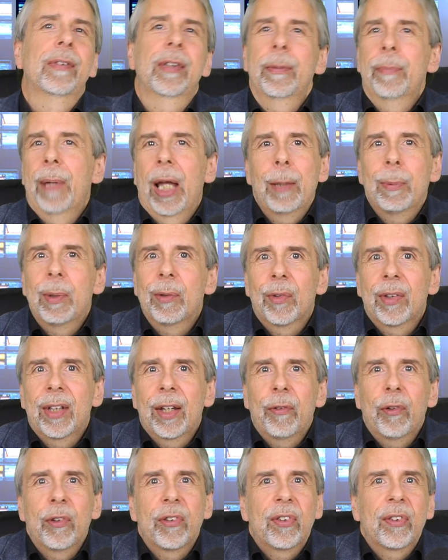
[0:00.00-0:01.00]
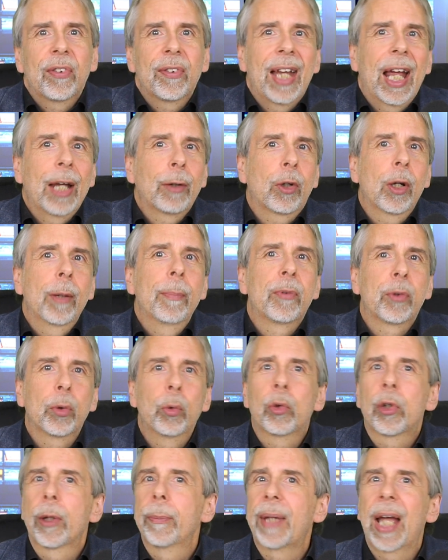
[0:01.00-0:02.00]
That maybe the differences in outcomes
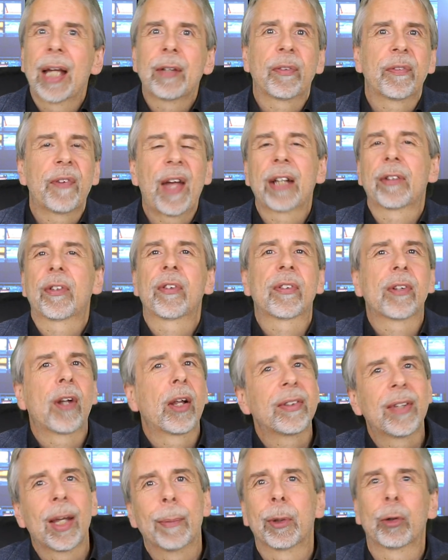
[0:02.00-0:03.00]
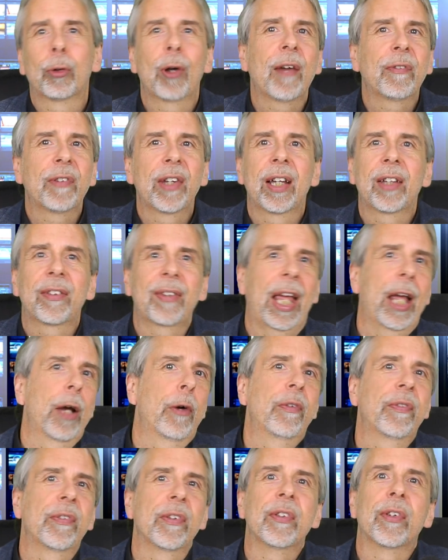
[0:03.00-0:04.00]
all come down to factors like demographics,
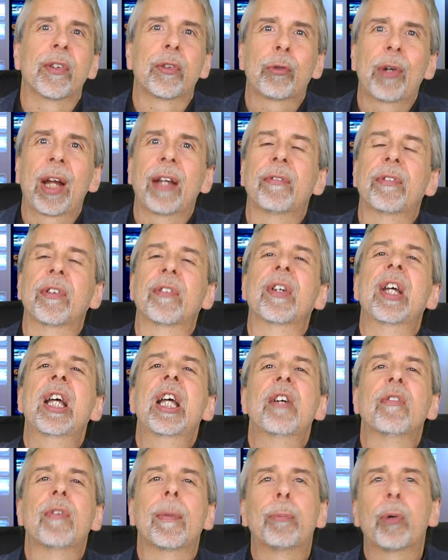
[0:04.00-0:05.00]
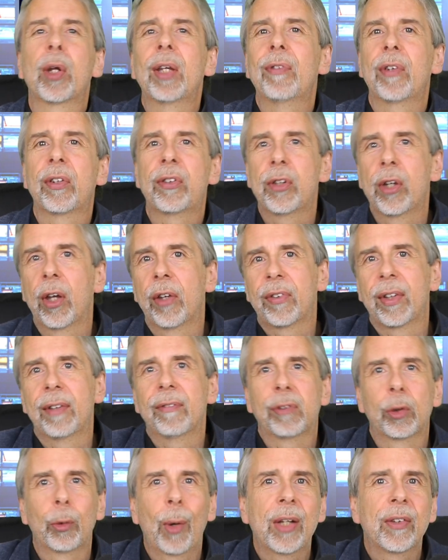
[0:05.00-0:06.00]
health, and the strength of the previous year's
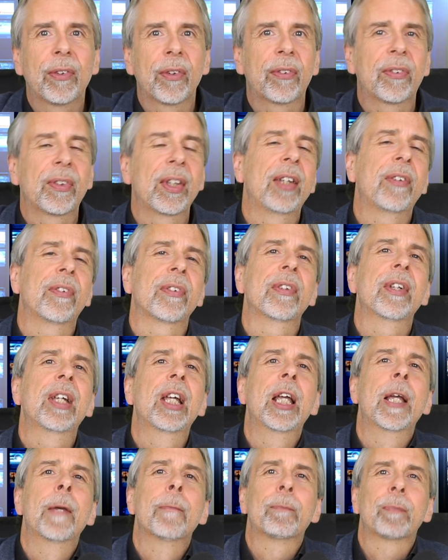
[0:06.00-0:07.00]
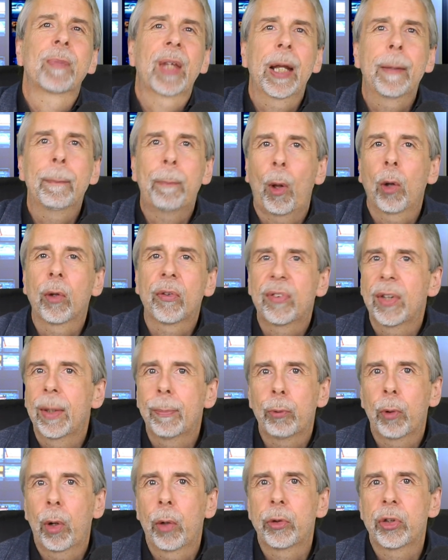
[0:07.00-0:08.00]
influenza season, and policy
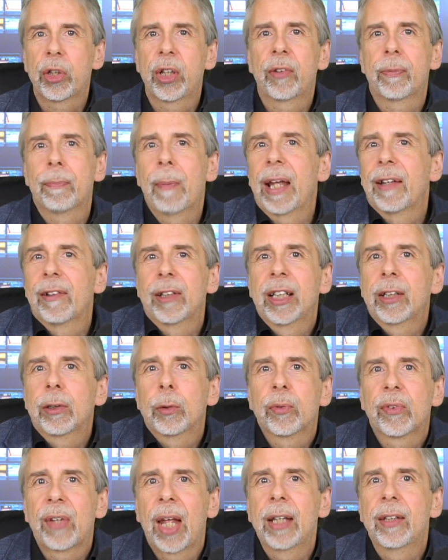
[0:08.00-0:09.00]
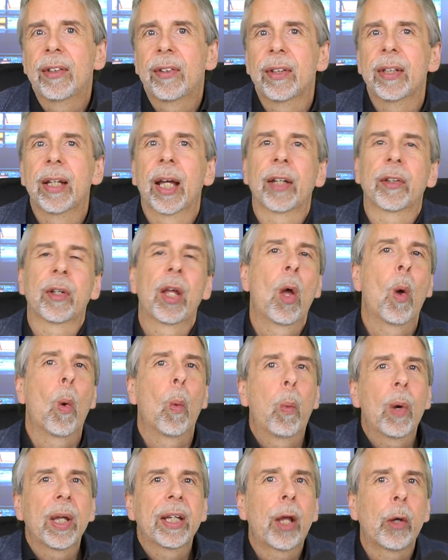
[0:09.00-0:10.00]
approaches make little dent in that.
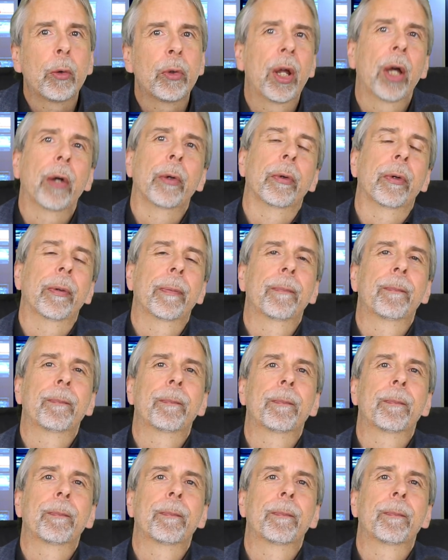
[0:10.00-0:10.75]
We don't know.